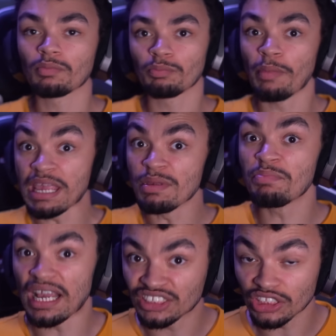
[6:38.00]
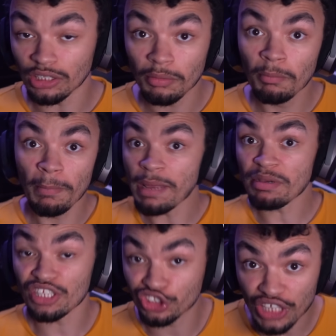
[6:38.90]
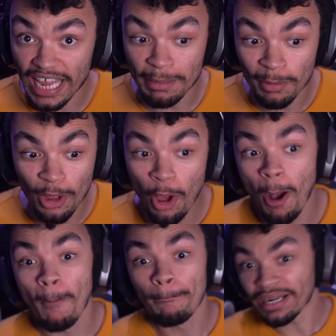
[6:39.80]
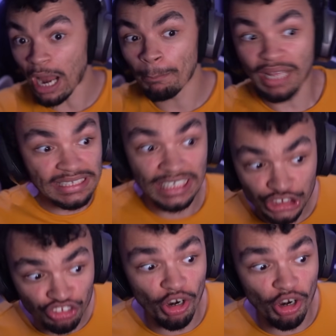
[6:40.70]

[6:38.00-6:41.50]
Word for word: maybe better, maybe the same, but now PlayStation